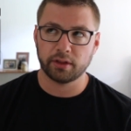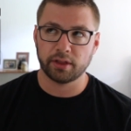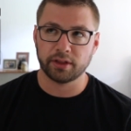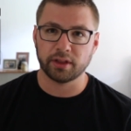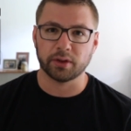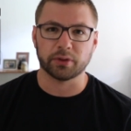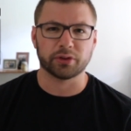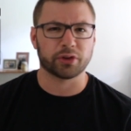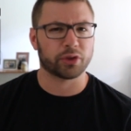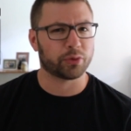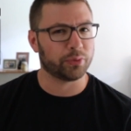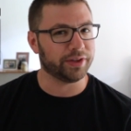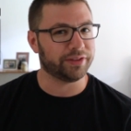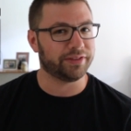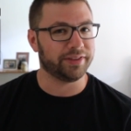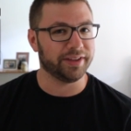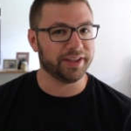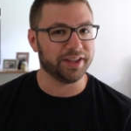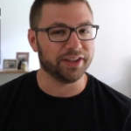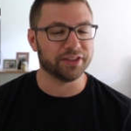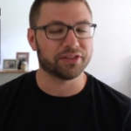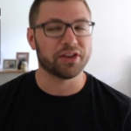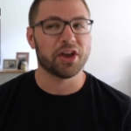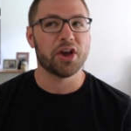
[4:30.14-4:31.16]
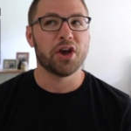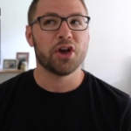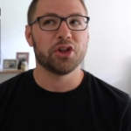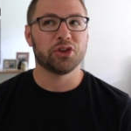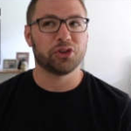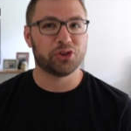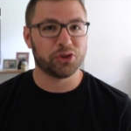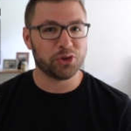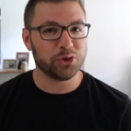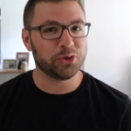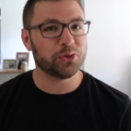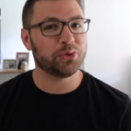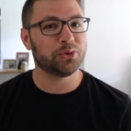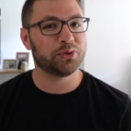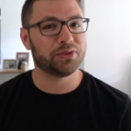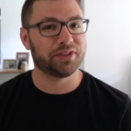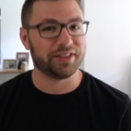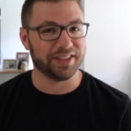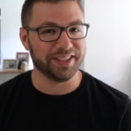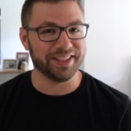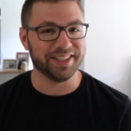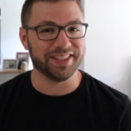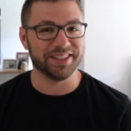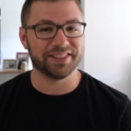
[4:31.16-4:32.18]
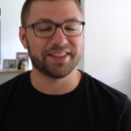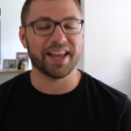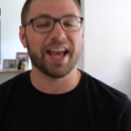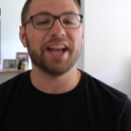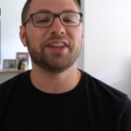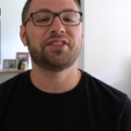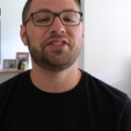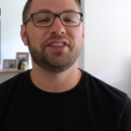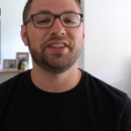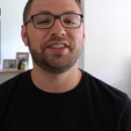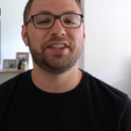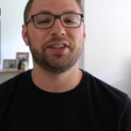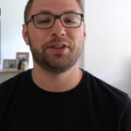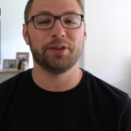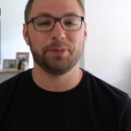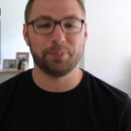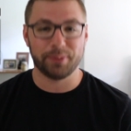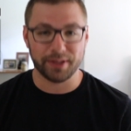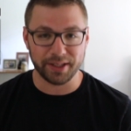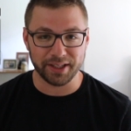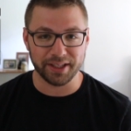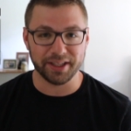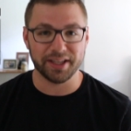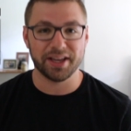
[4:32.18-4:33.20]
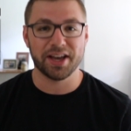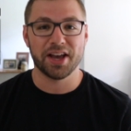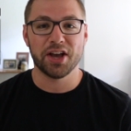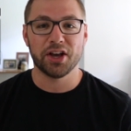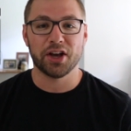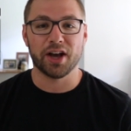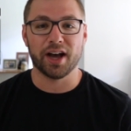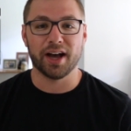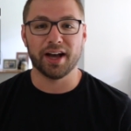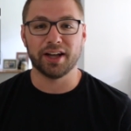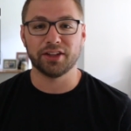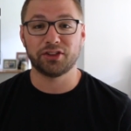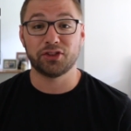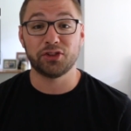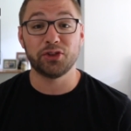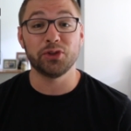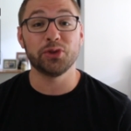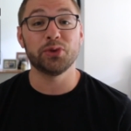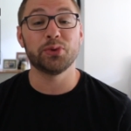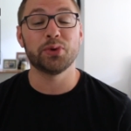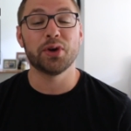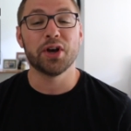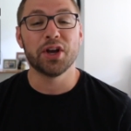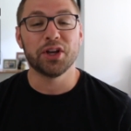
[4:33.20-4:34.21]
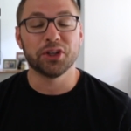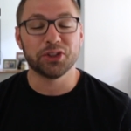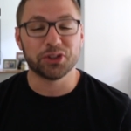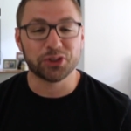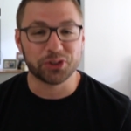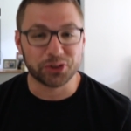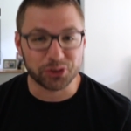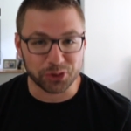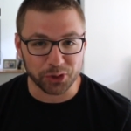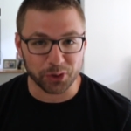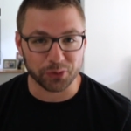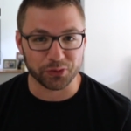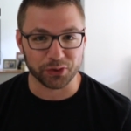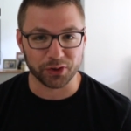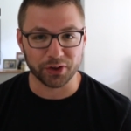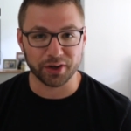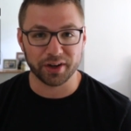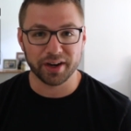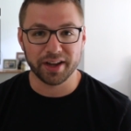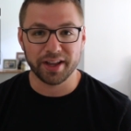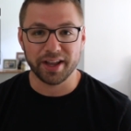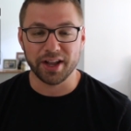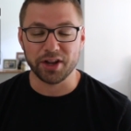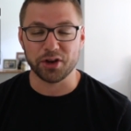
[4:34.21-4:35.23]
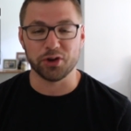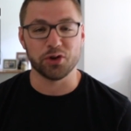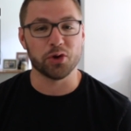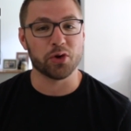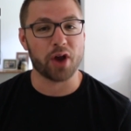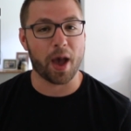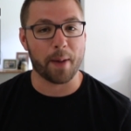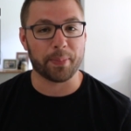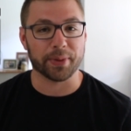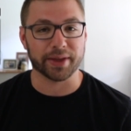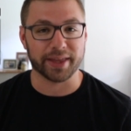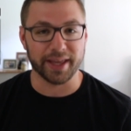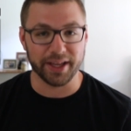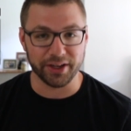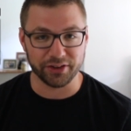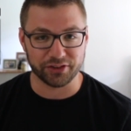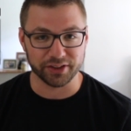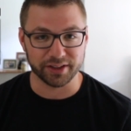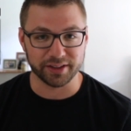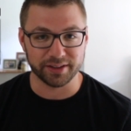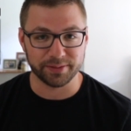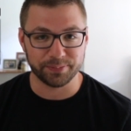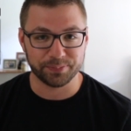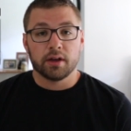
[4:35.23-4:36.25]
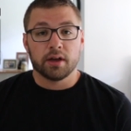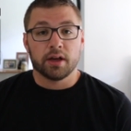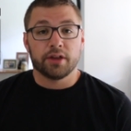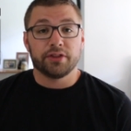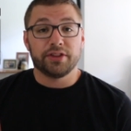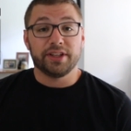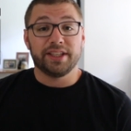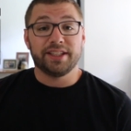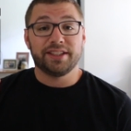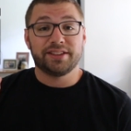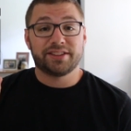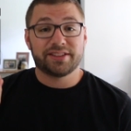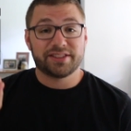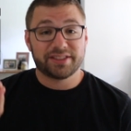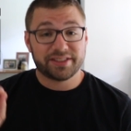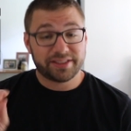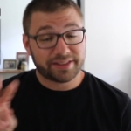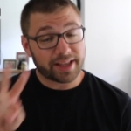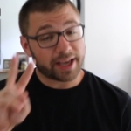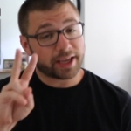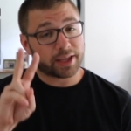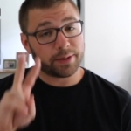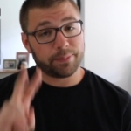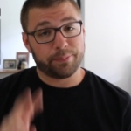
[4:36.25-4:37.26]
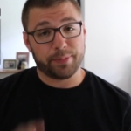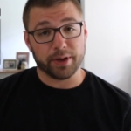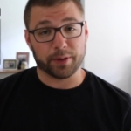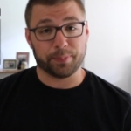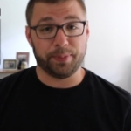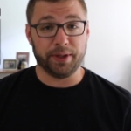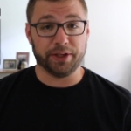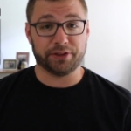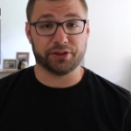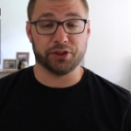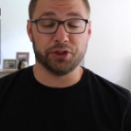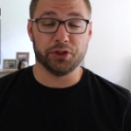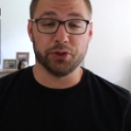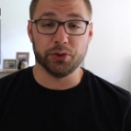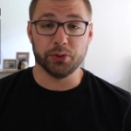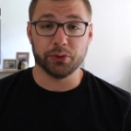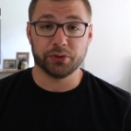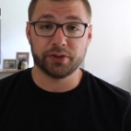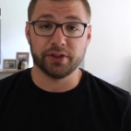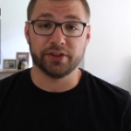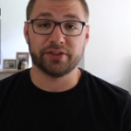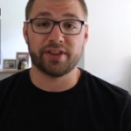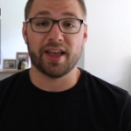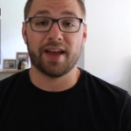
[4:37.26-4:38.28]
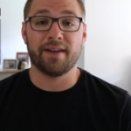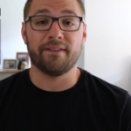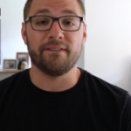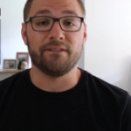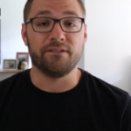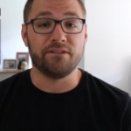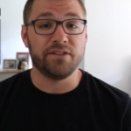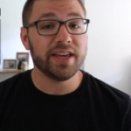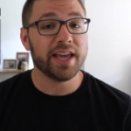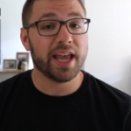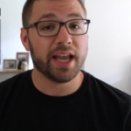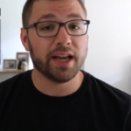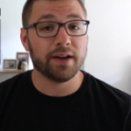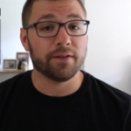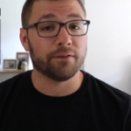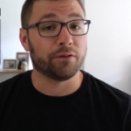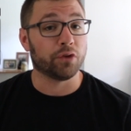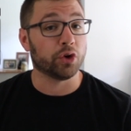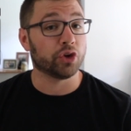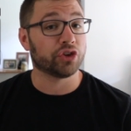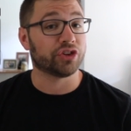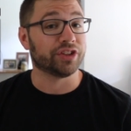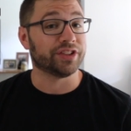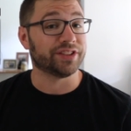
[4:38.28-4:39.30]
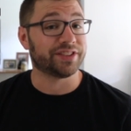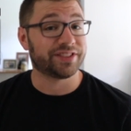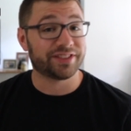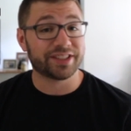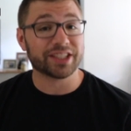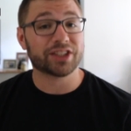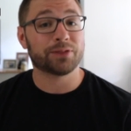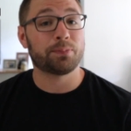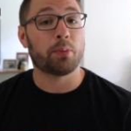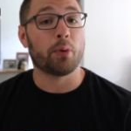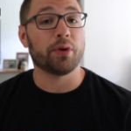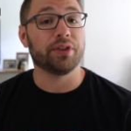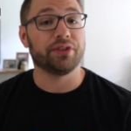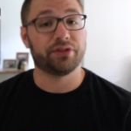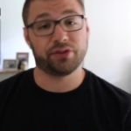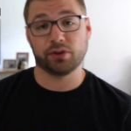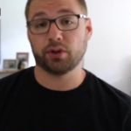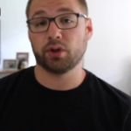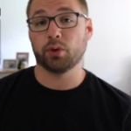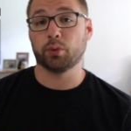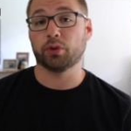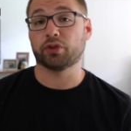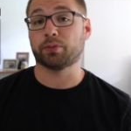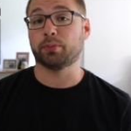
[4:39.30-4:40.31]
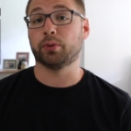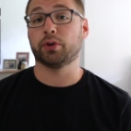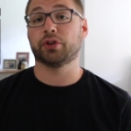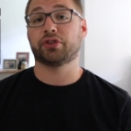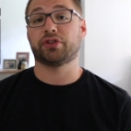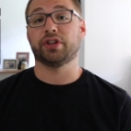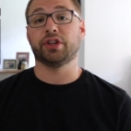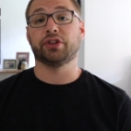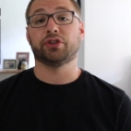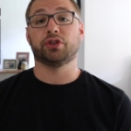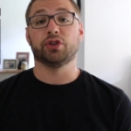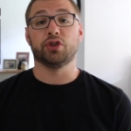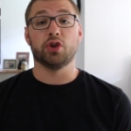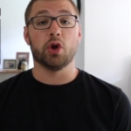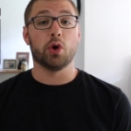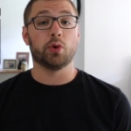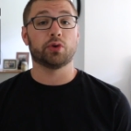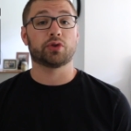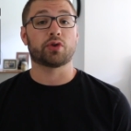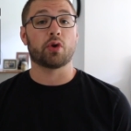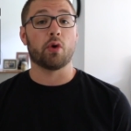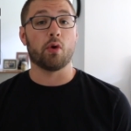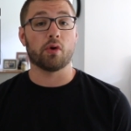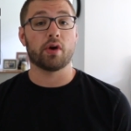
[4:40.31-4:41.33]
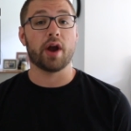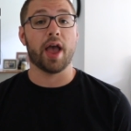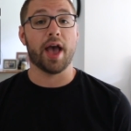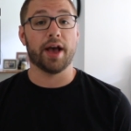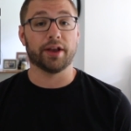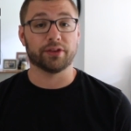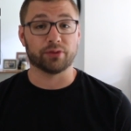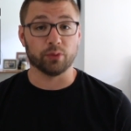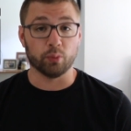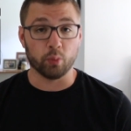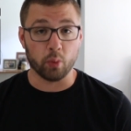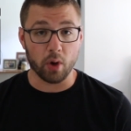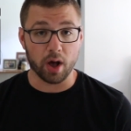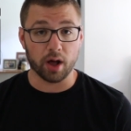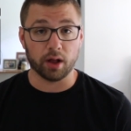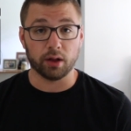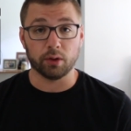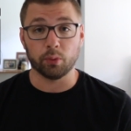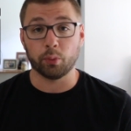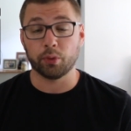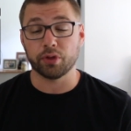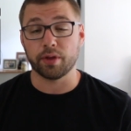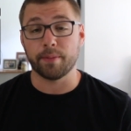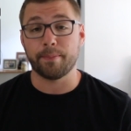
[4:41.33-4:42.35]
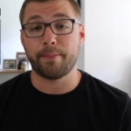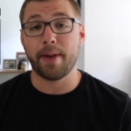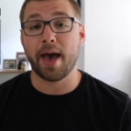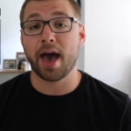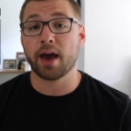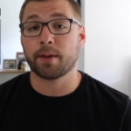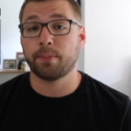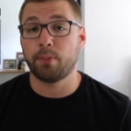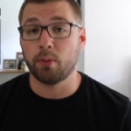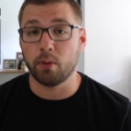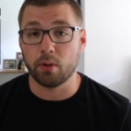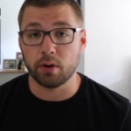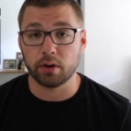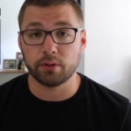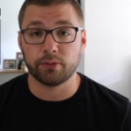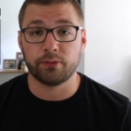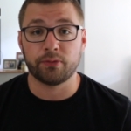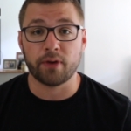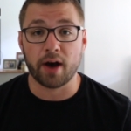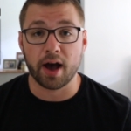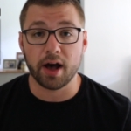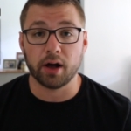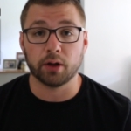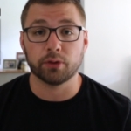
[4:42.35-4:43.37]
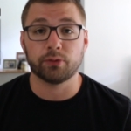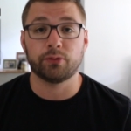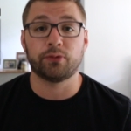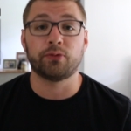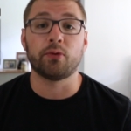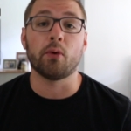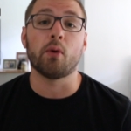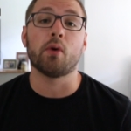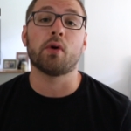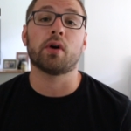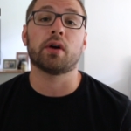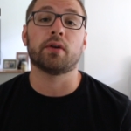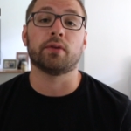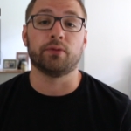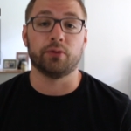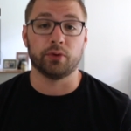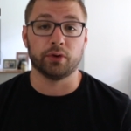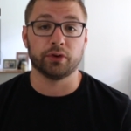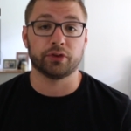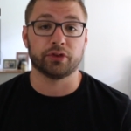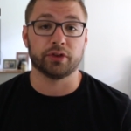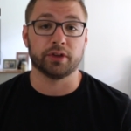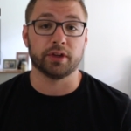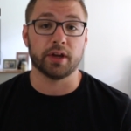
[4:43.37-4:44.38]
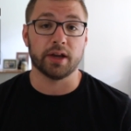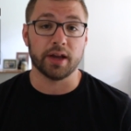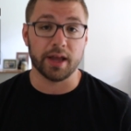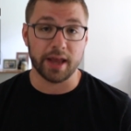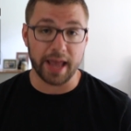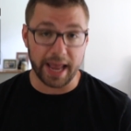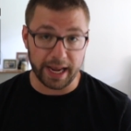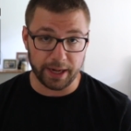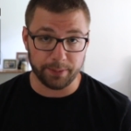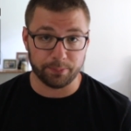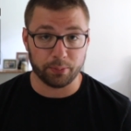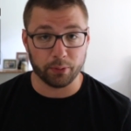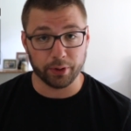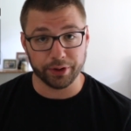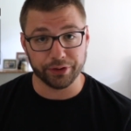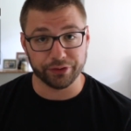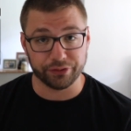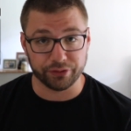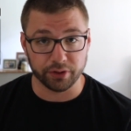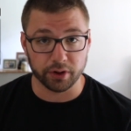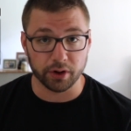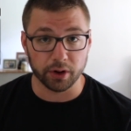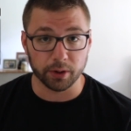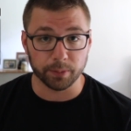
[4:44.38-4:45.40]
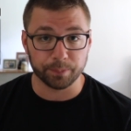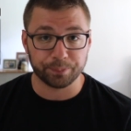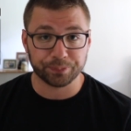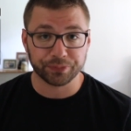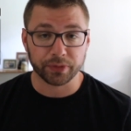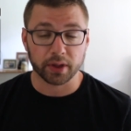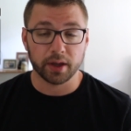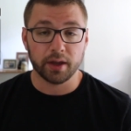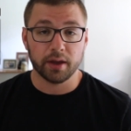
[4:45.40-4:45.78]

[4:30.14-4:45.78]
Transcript: there's three T's, two T's, HTTP2 server in your Node application. The second big piece of news is that V8 version 6.0 was merged into Node Core as well, with a backport filed for version 8.0.